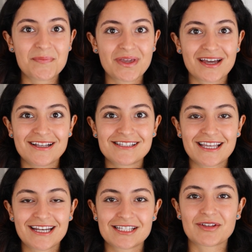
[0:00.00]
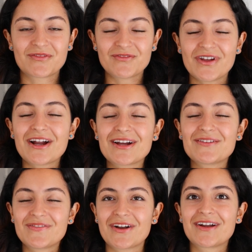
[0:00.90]
because it is very,
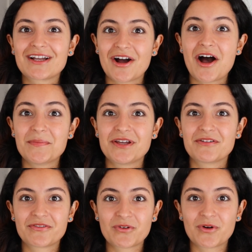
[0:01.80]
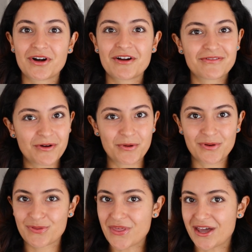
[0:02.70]
very common for
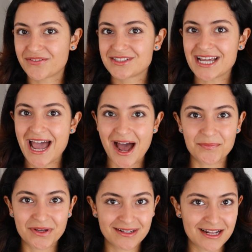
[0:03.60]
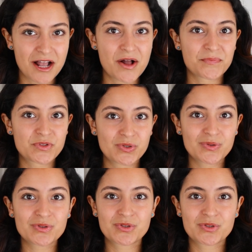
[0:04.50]
phone theft to happen to